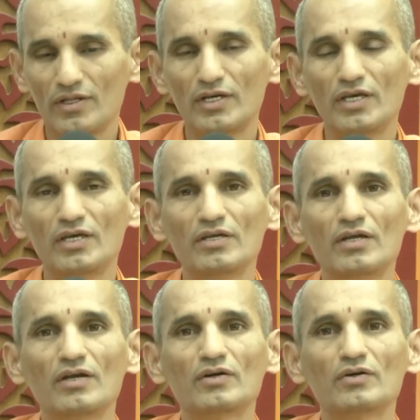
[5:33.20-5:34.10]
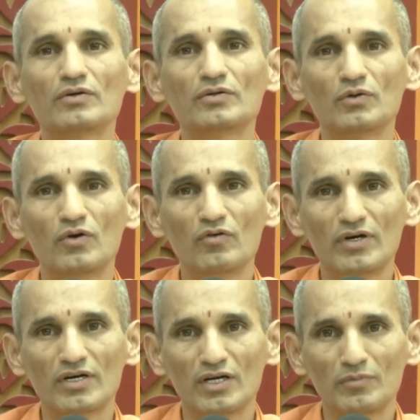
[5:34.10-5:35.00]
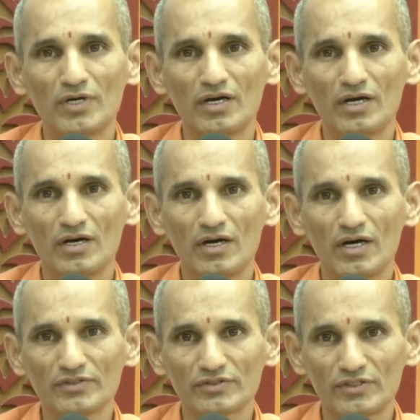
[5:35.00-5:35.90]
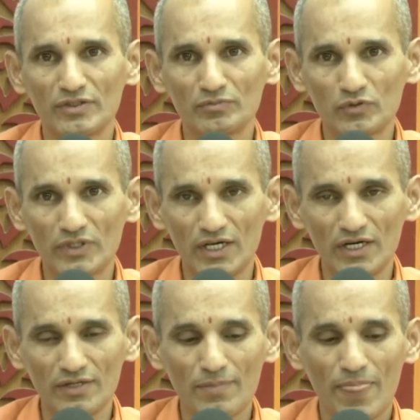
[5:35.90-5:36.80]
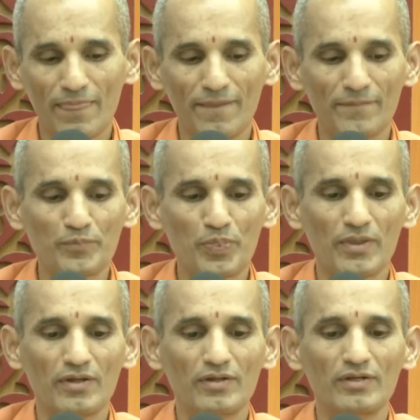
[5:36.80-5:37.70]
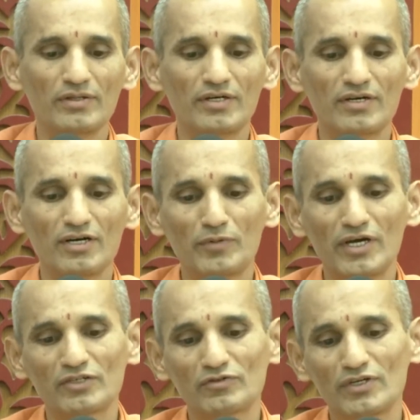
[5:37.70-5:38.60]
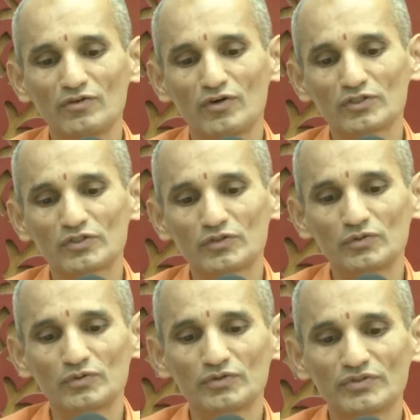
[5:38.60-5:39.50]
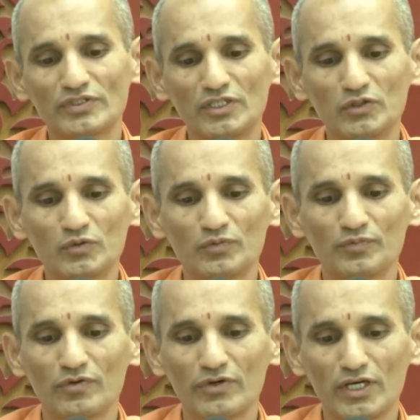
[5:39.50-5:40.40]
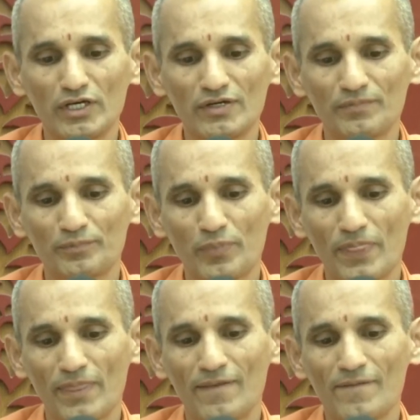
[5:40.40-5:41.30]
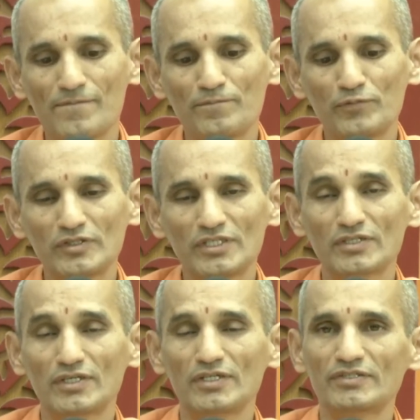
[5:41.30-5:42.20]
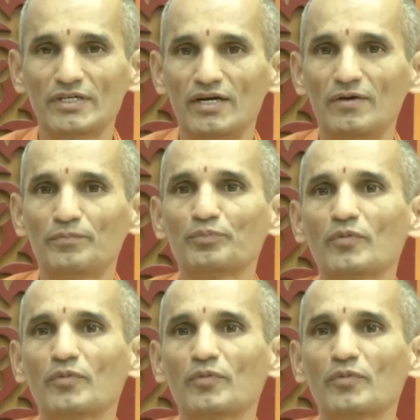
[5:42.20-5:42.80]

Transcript: Then he told what Rama asked him to tell, that Rama actually wants to see you, king. Then Dasharatha said,